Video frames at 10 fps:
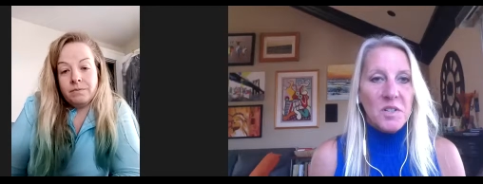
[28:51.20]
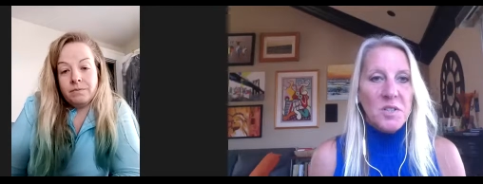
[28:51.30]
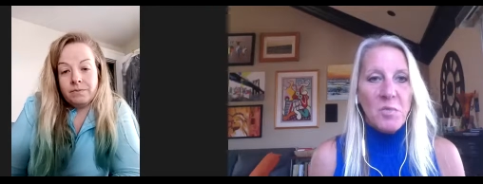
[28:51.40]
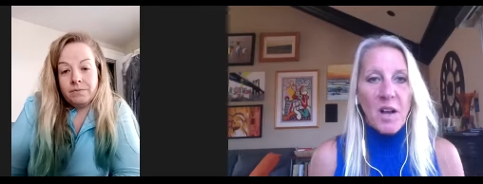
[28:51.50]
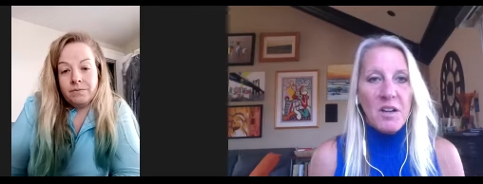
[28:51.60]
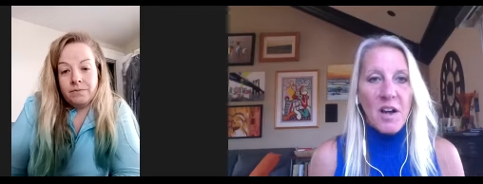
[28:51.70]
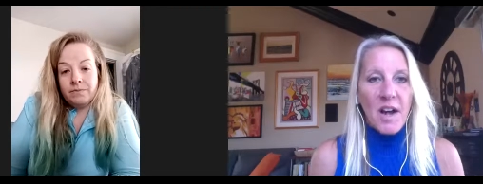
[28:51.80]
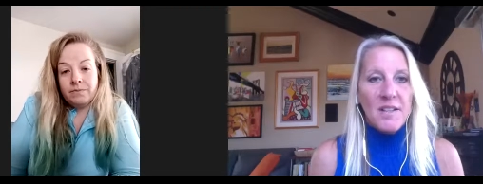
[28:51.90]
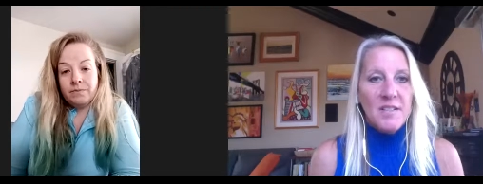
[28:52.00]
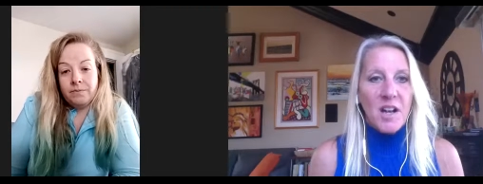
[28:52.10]
Speaker 1: sweating your
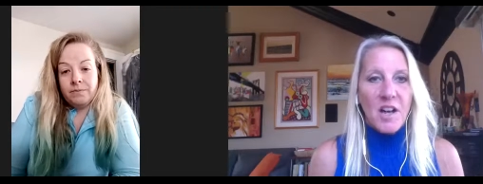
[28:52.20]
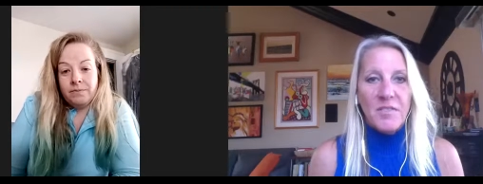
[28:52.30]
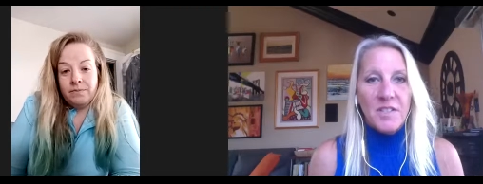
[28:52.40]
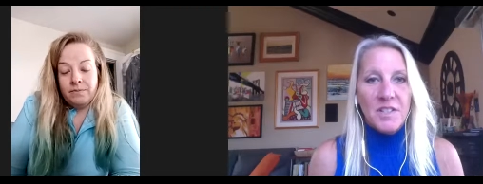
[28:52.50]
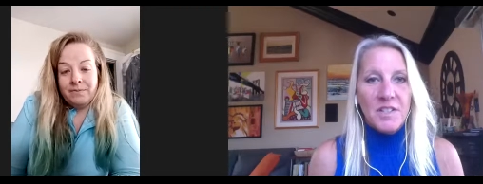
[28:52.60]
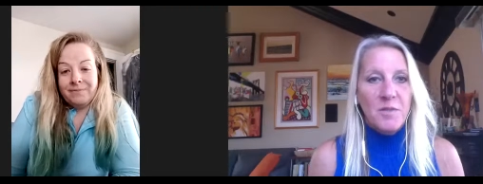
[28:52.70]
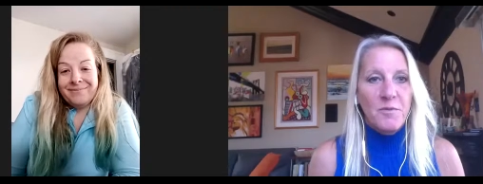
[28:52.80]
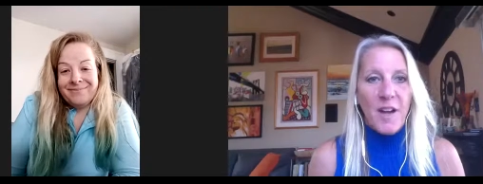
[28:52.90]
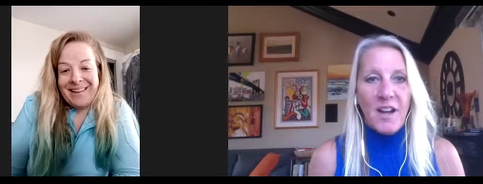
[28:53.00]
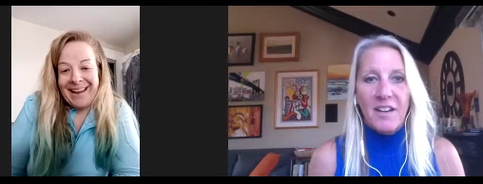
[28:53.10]
ass off. There's no
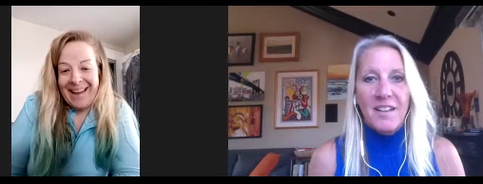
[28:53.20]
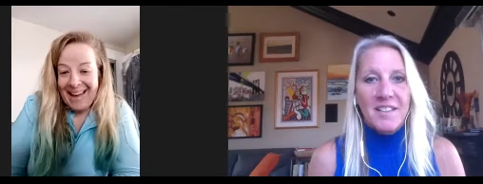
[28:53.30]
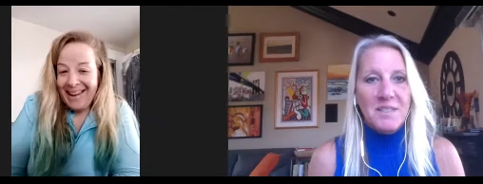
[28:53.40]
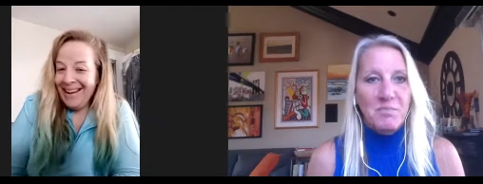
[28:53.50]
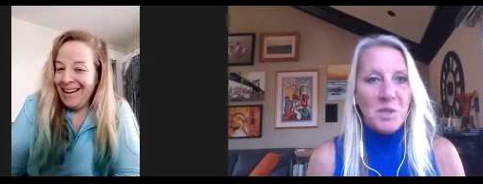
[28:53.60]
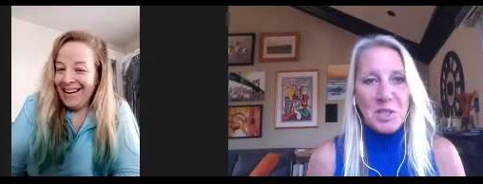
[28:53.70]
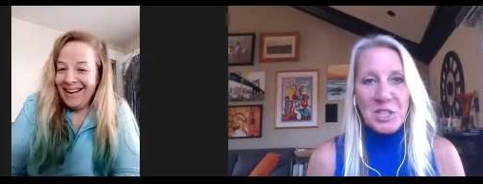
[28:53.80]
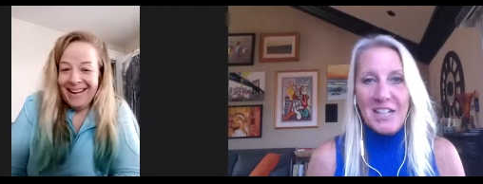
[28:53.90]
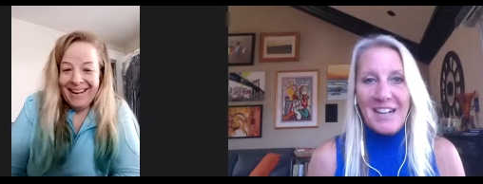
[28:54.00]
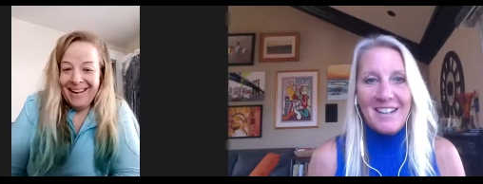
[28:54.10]
faking this
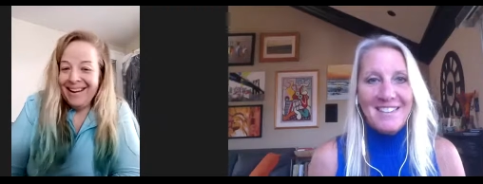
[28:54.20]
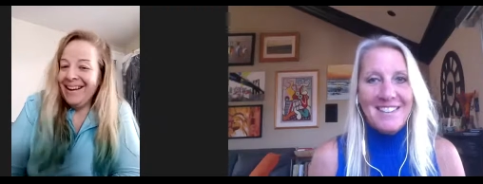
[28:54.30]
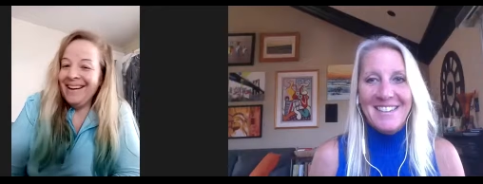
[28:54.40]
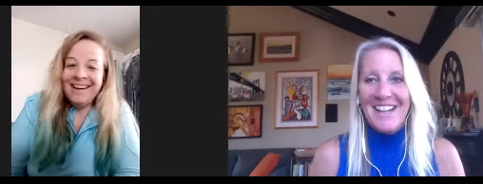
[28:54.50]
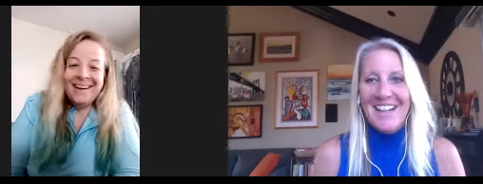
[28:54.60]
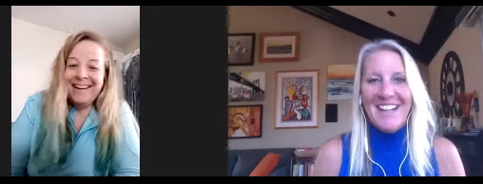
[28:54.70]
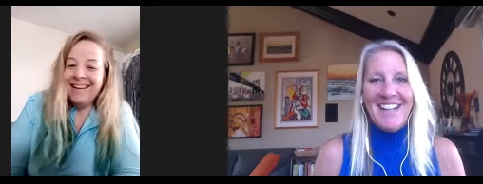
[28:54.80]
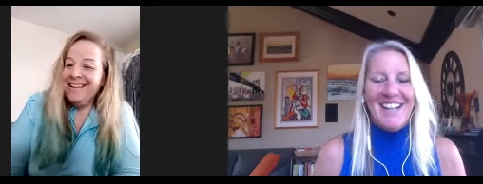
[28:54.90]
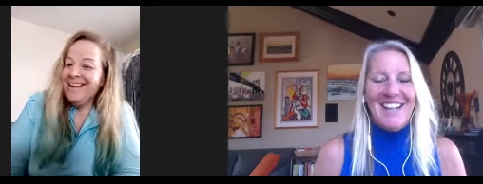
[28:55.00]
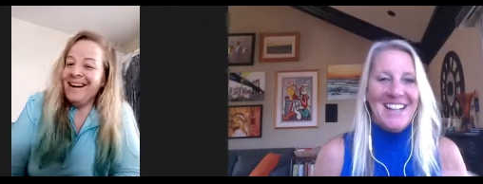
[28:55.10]
bullshit.
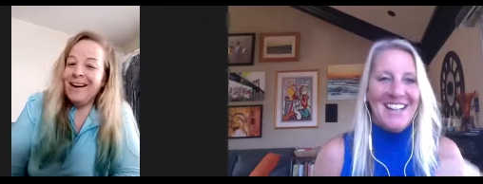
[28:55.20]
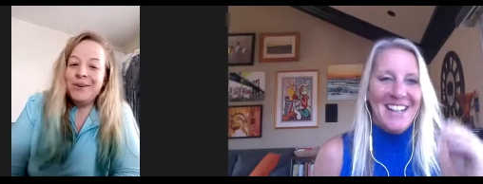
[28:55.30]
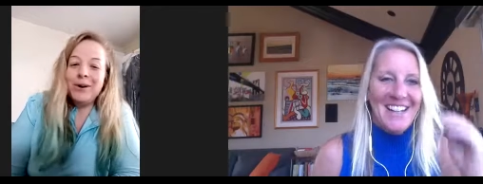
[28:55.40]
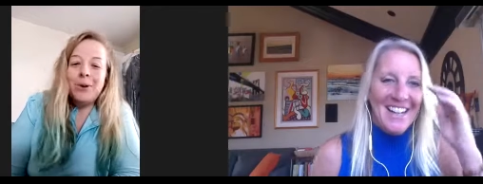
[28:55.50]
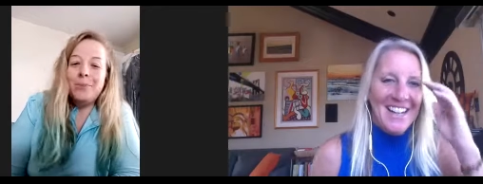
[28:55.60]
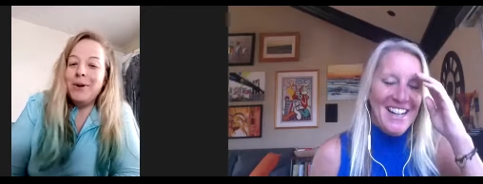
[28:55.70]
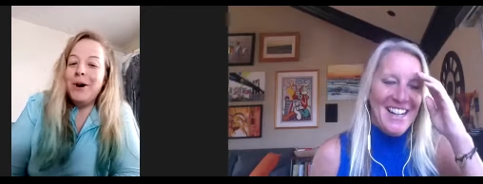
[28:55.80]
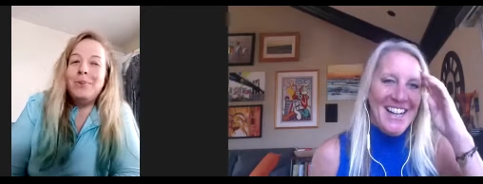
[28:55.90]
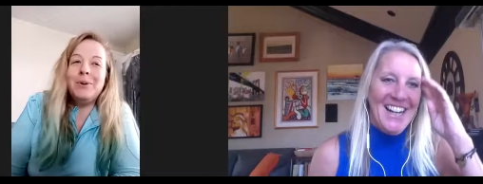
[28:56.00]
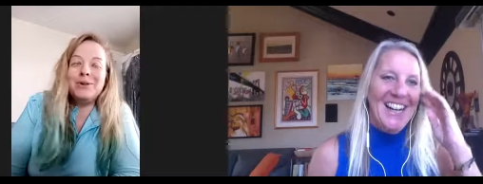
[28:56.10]
Speaker 2: No
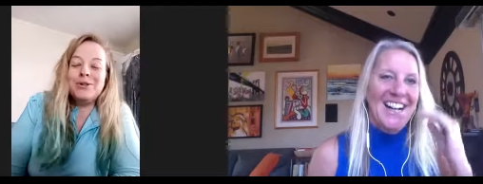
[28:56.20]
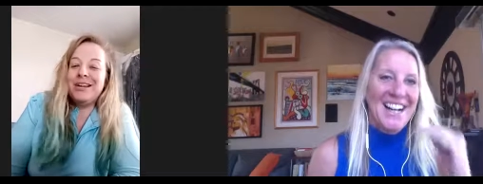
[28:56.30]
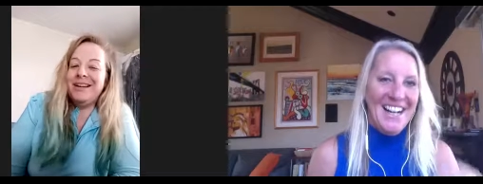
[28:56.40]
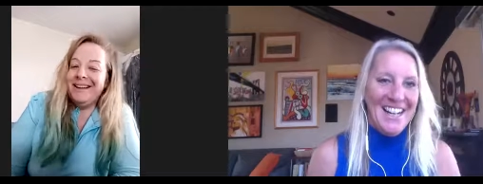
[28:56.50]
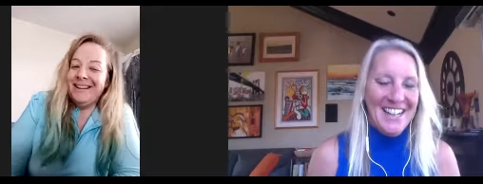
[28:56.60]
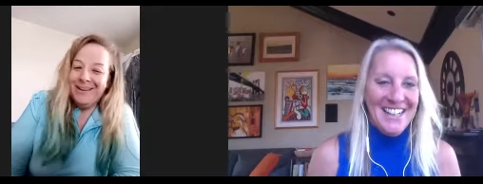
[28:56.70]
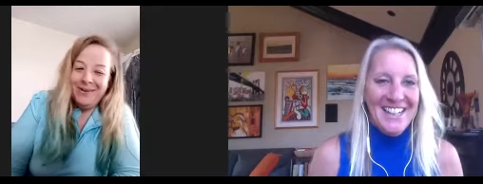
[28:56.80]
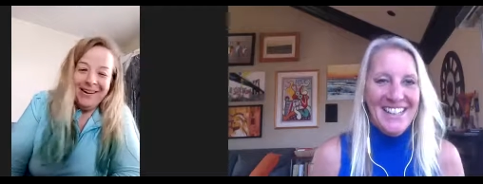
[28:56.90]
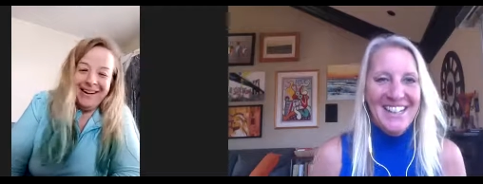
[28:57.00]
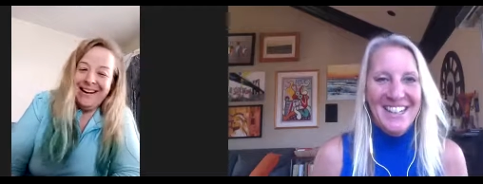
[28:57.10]
bullshit in the
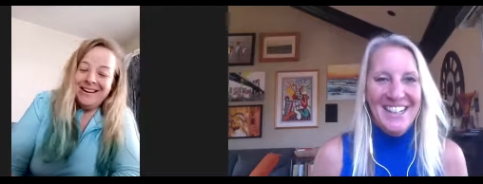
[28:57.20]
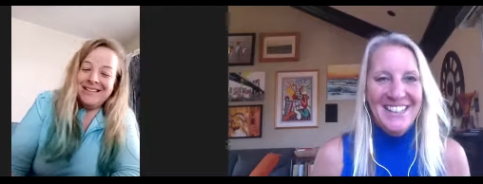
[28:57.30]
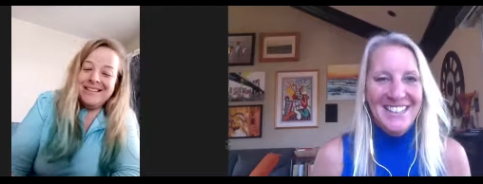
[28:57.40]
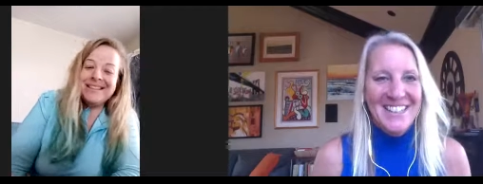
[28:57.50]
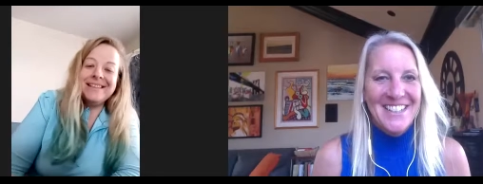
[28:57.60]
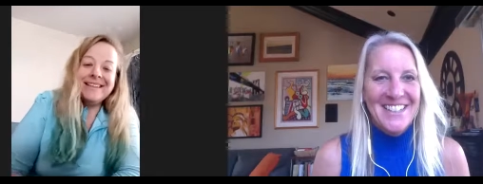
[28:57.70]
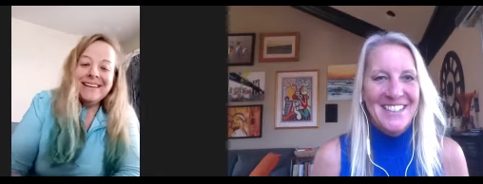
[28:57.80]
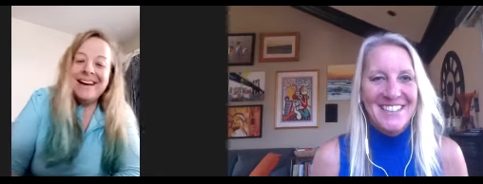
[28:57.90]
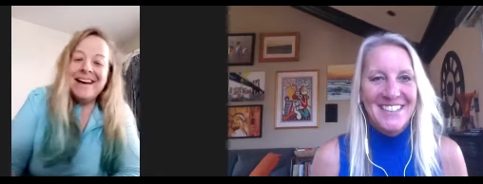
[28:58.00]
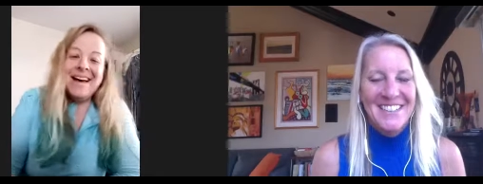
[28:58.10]
workouts.
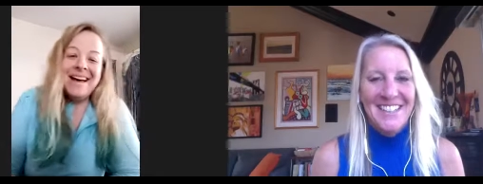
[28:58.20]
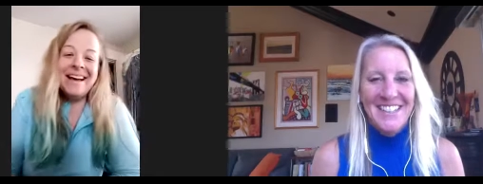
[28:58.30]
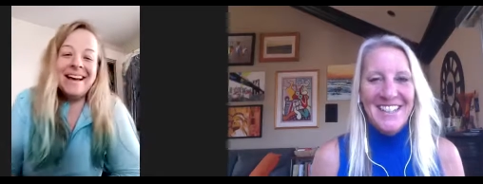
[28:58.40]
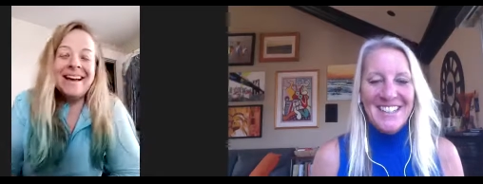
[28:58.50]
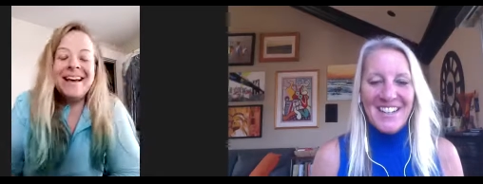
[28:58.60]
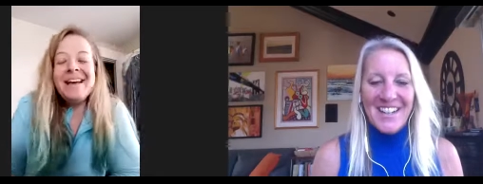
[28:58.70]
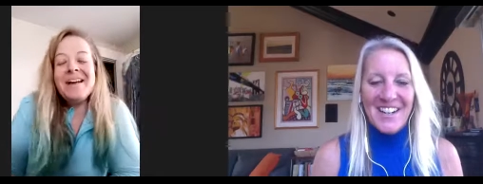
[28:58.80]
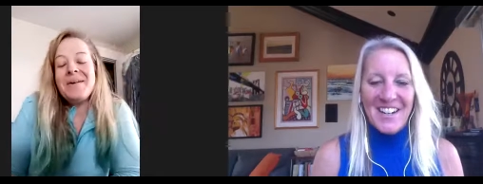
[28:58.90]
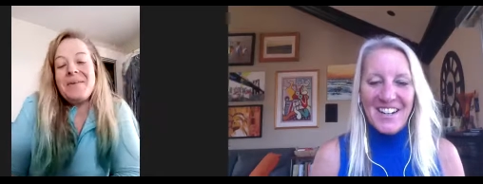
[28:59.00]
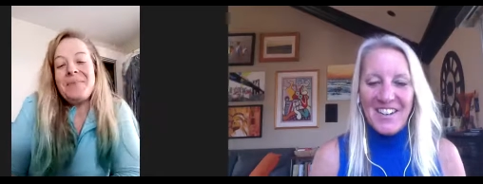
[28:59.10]

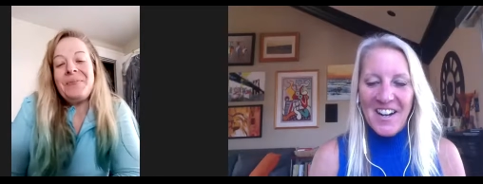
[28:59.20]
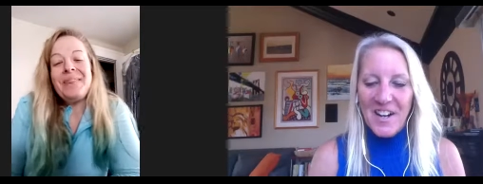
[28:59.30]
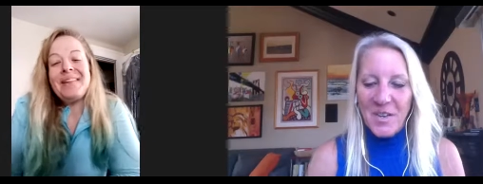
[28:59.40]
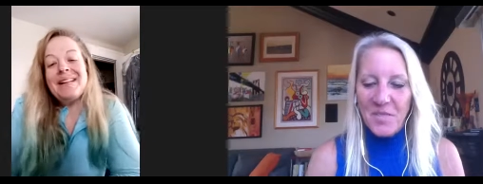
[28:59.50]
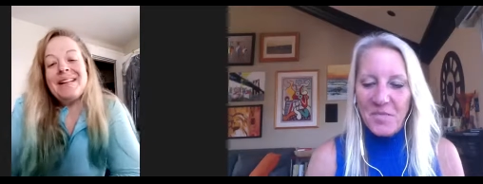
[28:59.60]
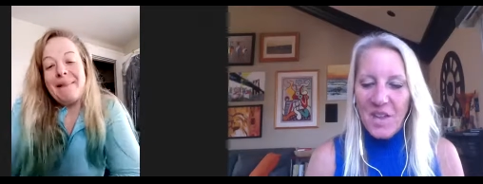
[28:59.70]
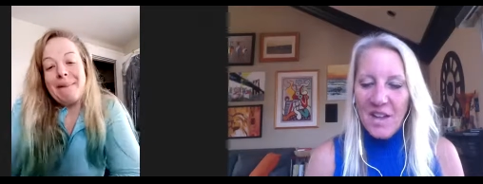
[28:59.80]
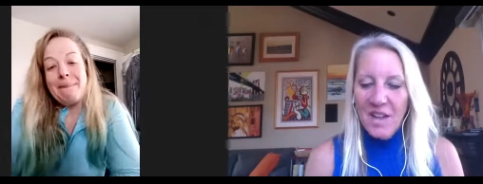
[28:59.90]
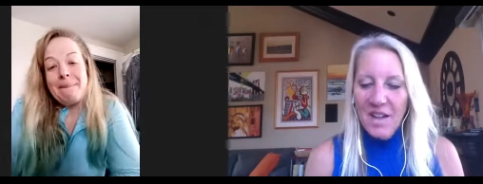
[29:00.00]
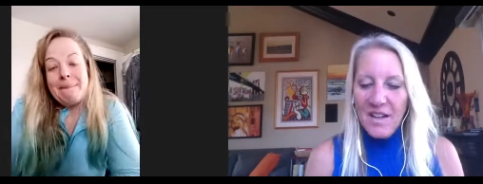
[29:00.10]

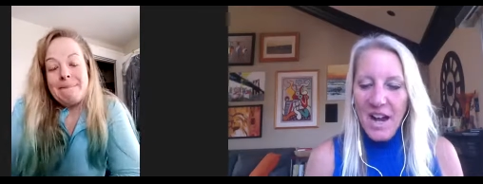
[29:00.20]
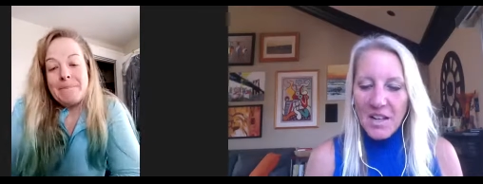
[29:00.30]
Speaker 1: No.